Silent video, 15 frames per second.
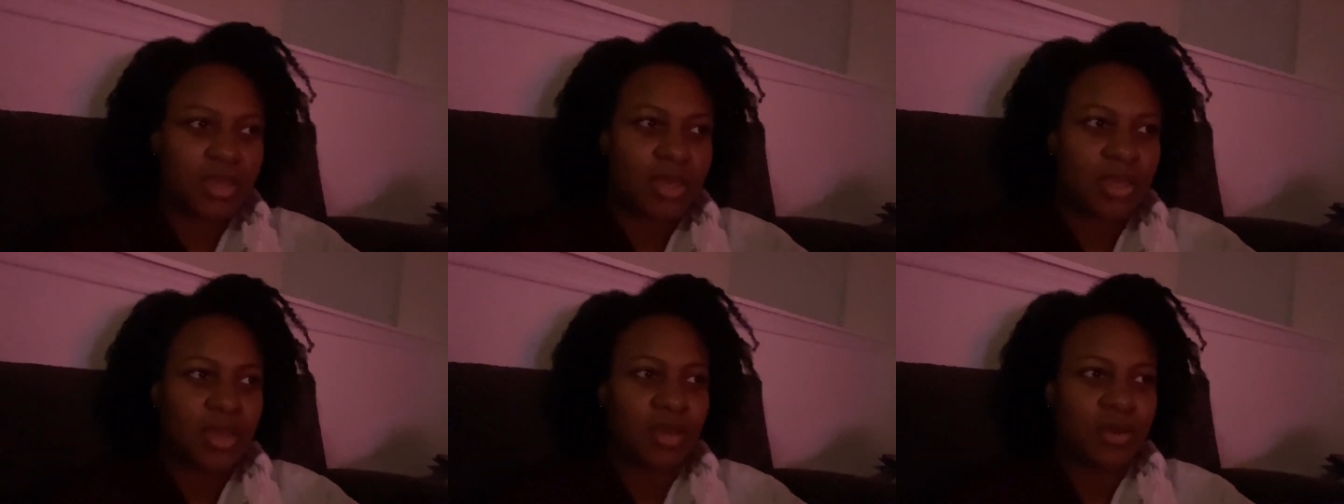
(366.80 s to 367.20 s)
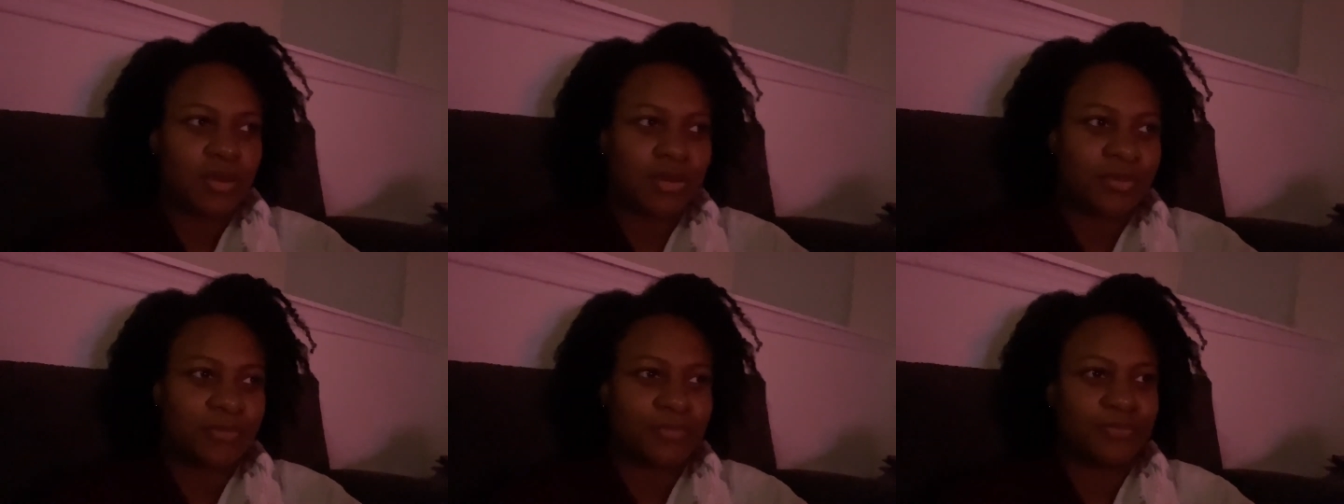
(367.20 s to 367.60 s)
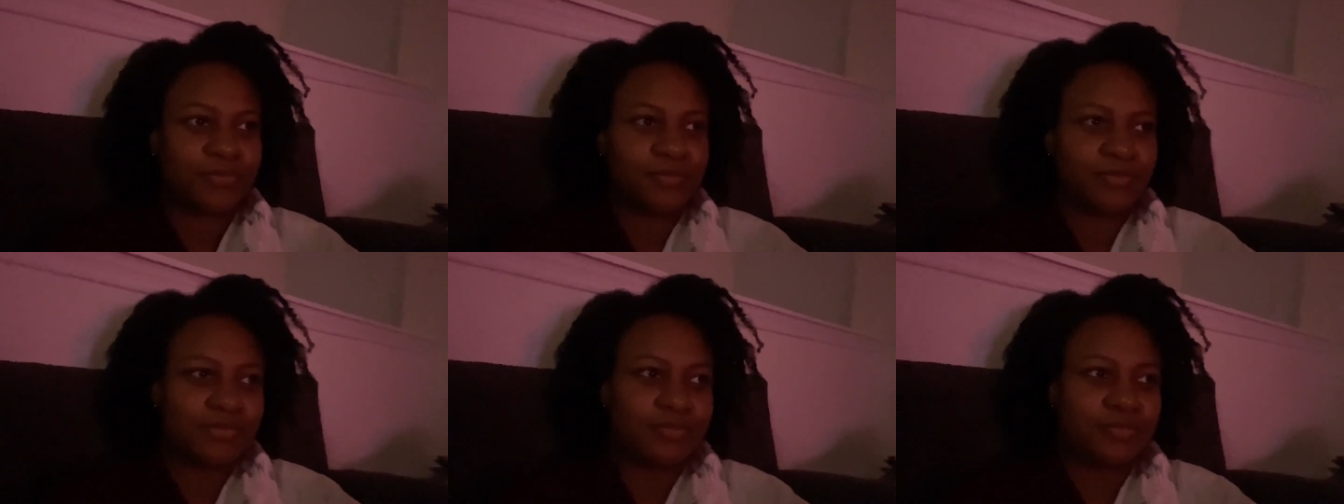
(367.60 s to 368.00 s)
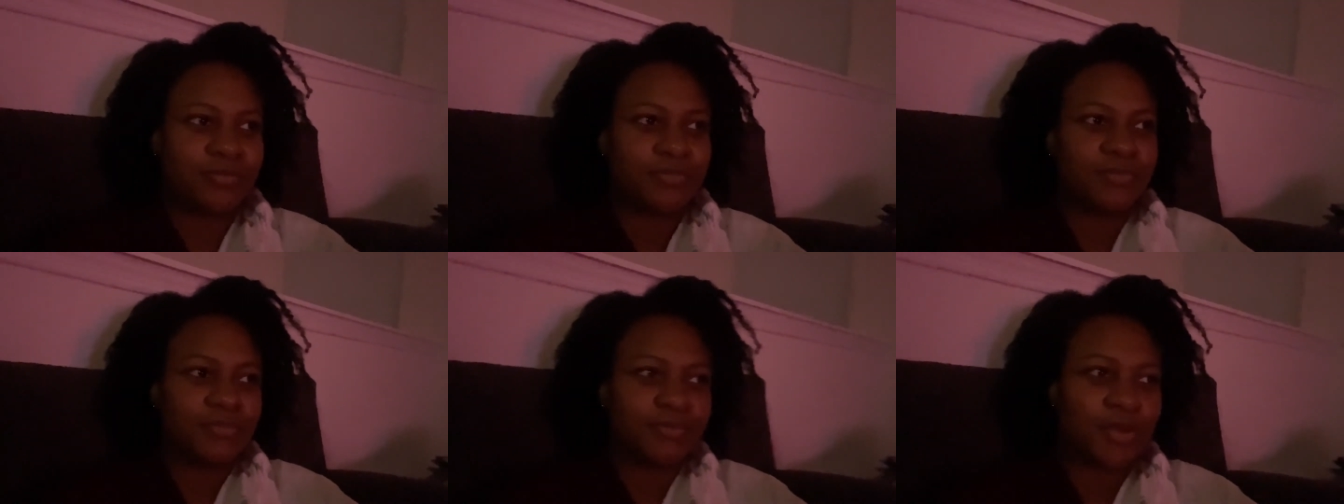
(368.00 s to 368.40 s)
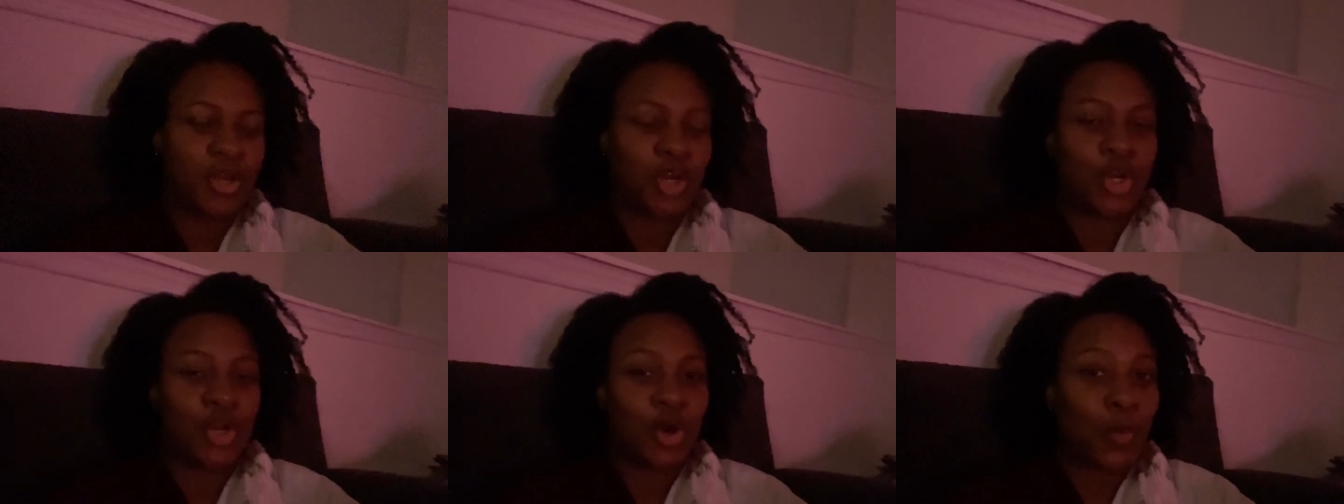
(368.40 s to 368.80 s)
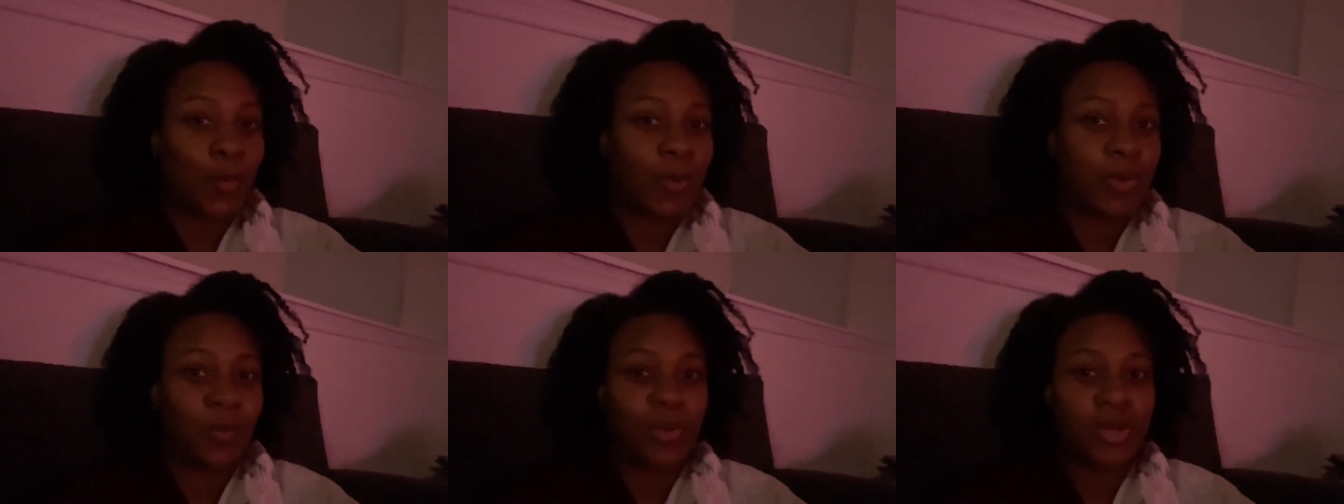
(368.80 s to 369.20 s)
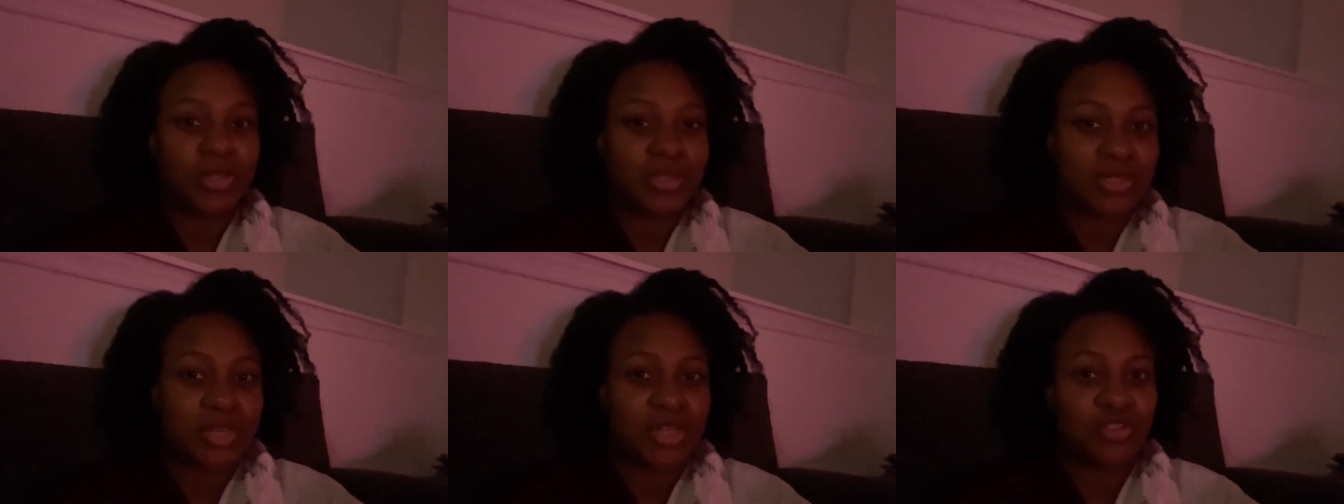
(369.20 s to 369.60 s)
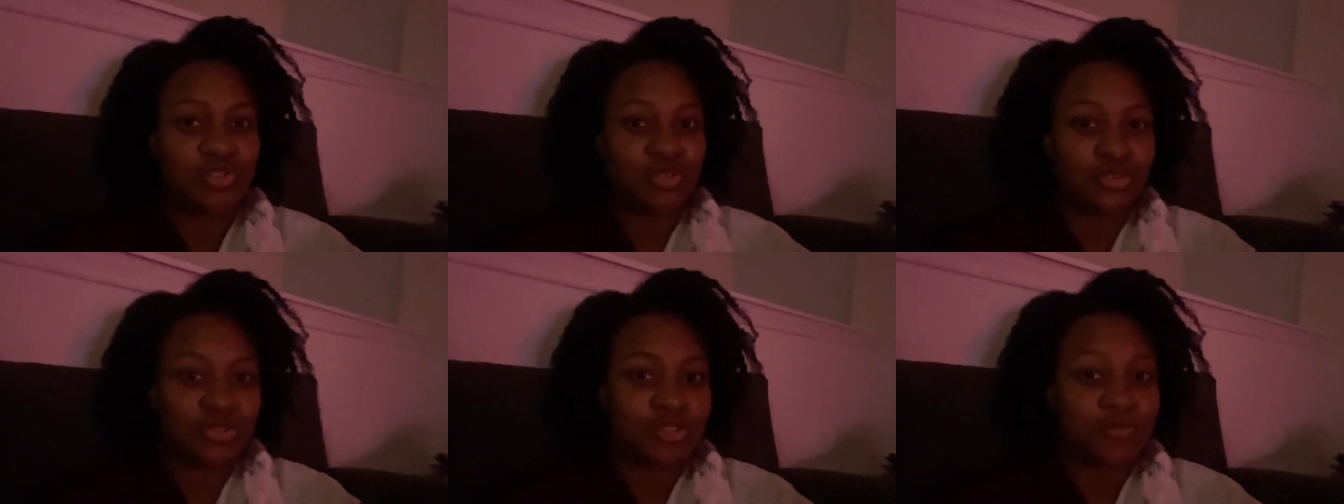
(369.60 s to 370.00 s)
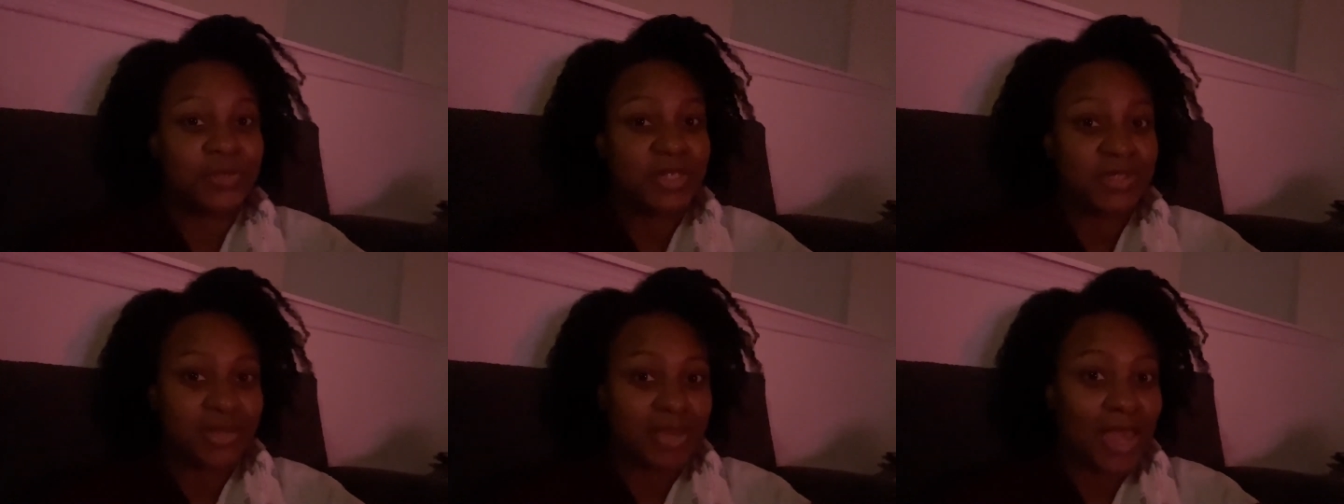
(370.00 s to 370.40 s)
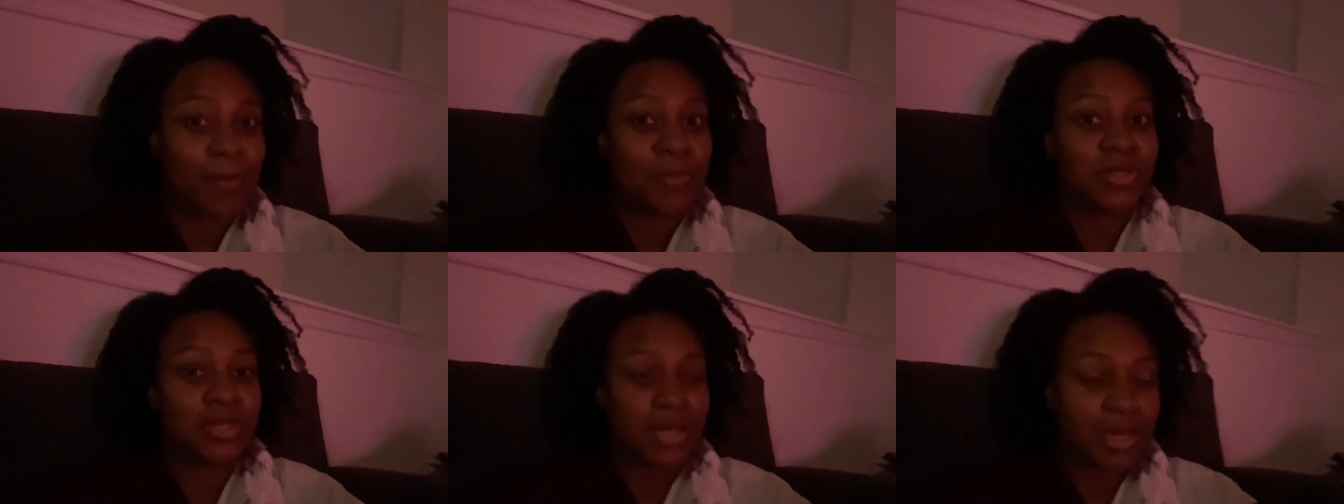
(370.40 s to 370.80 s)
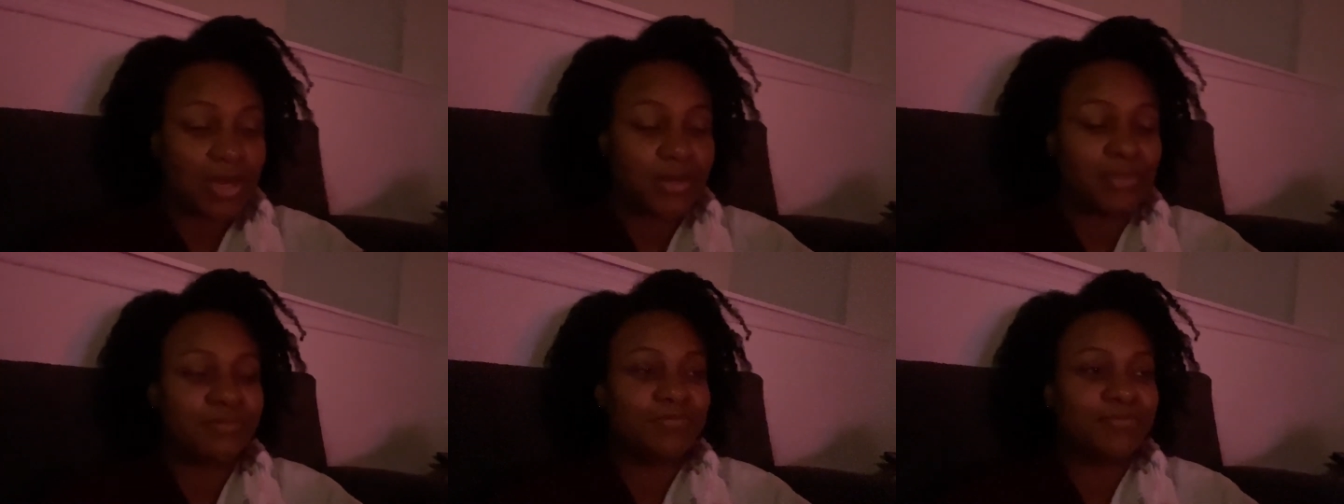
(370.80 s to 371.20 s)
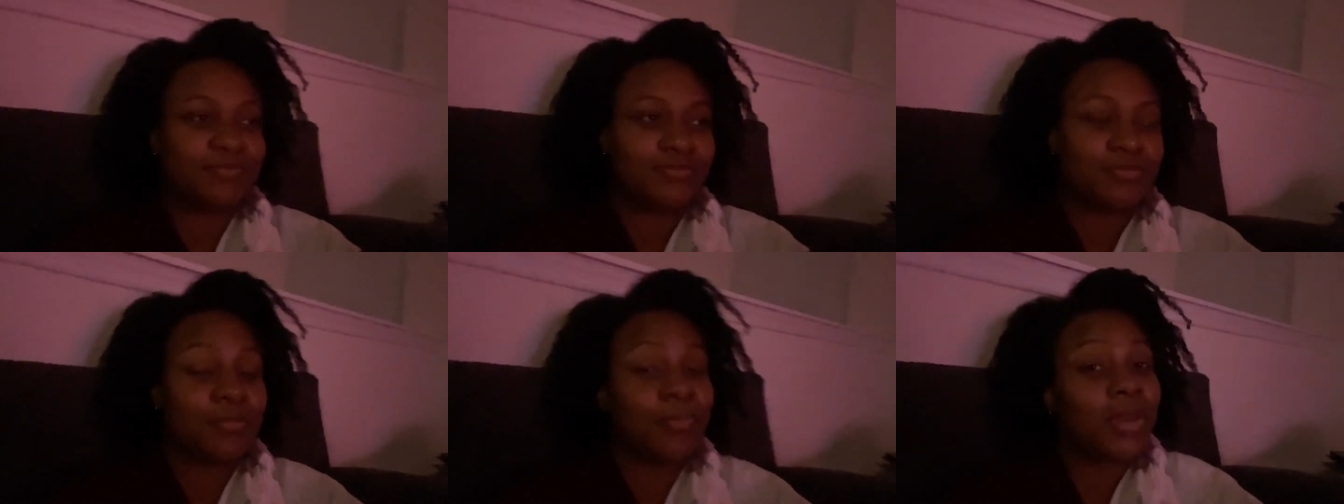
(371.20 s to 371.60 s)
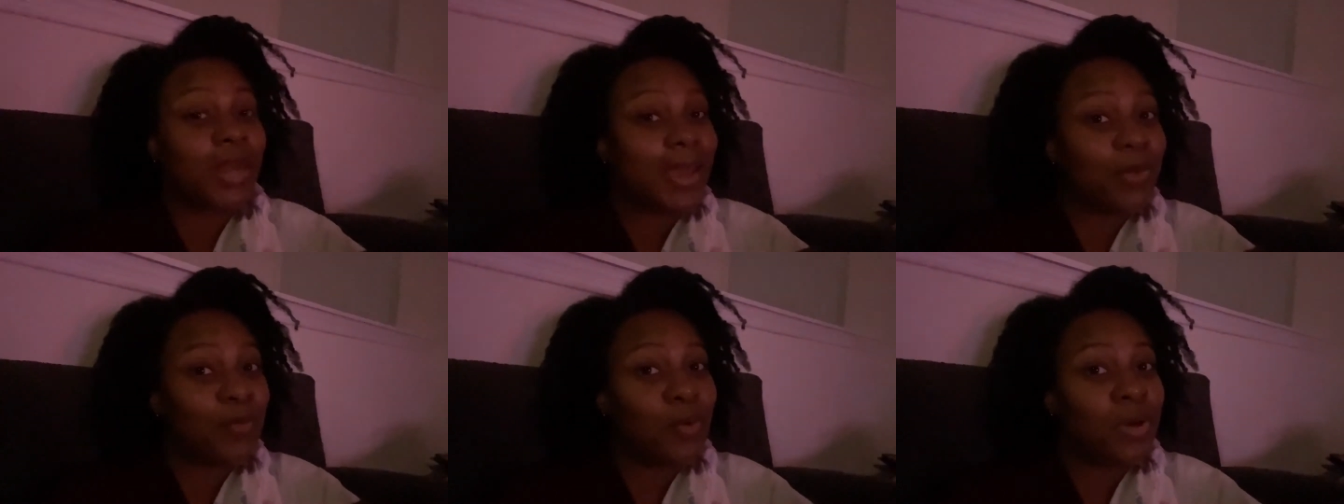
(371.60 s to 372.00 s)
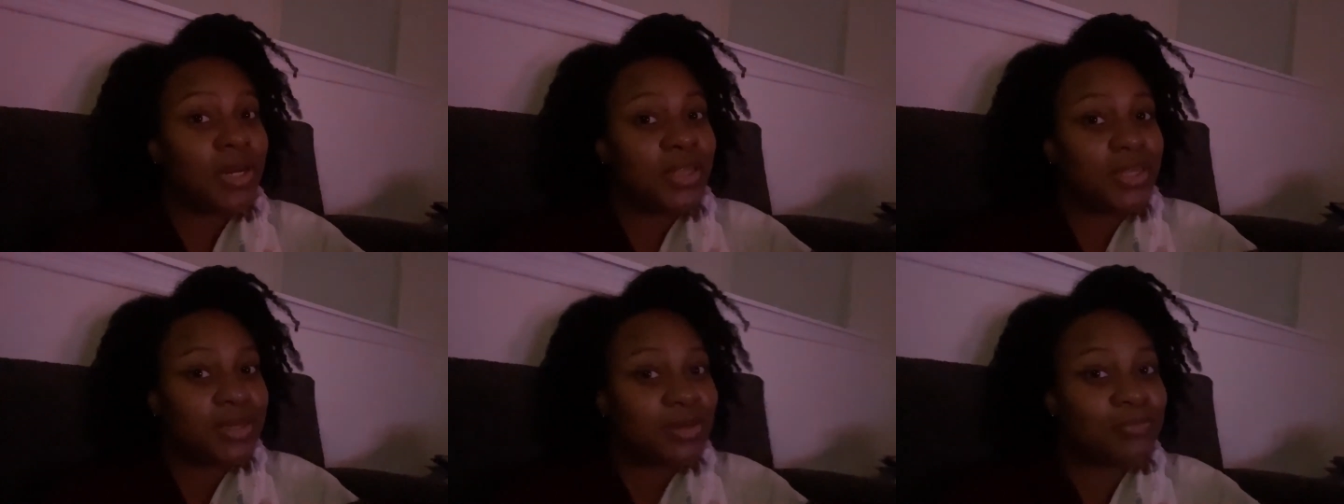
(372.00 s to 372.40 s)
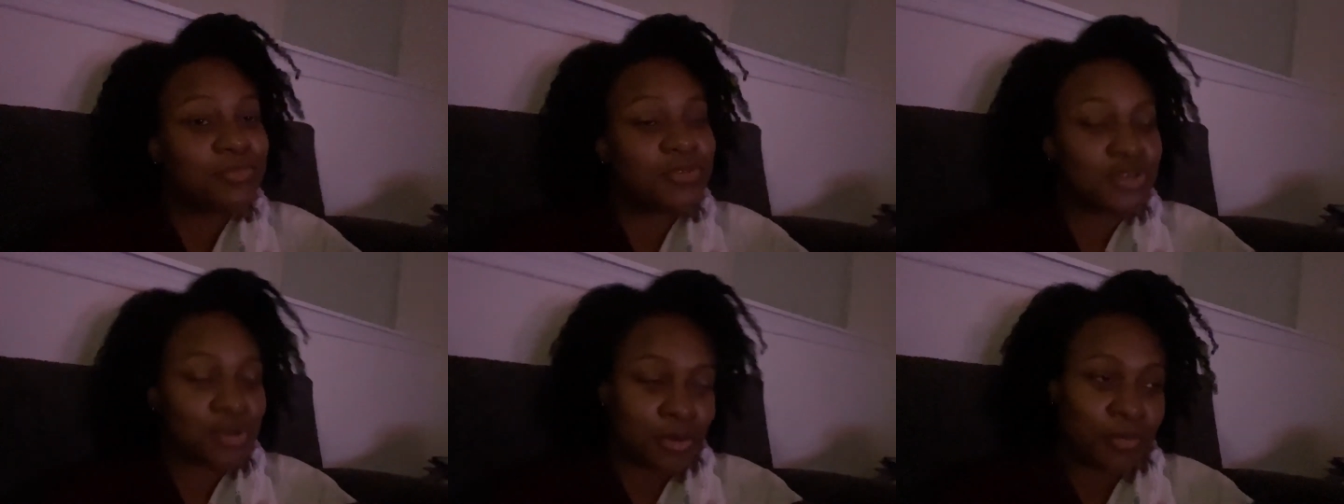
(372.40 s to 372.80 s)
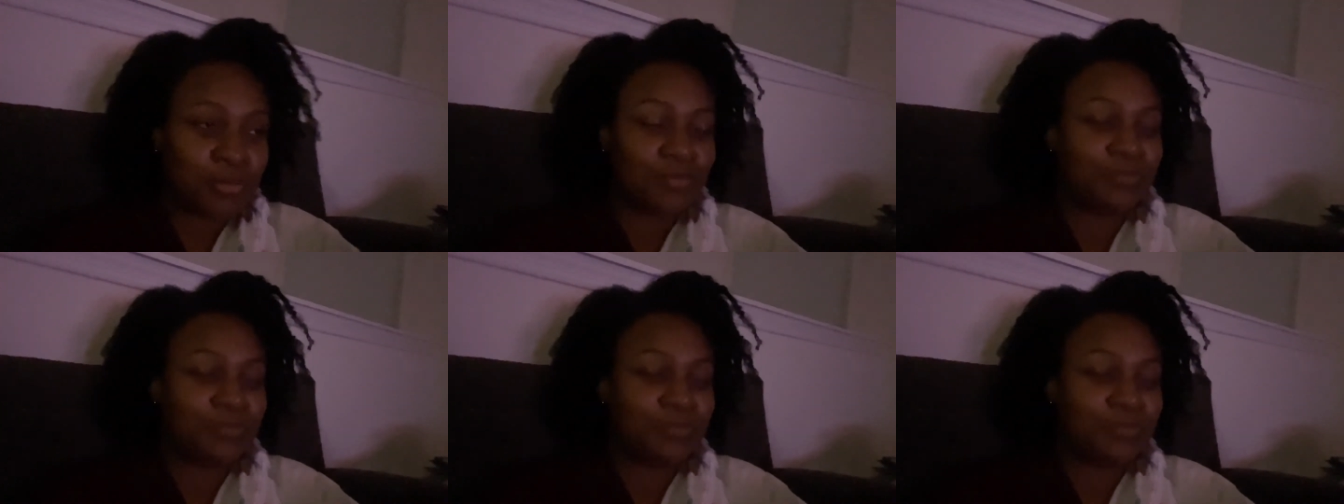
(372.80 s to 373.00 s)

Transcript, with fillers: um, no one wanted the teenage girls because it came with a lot. But I wanted them, so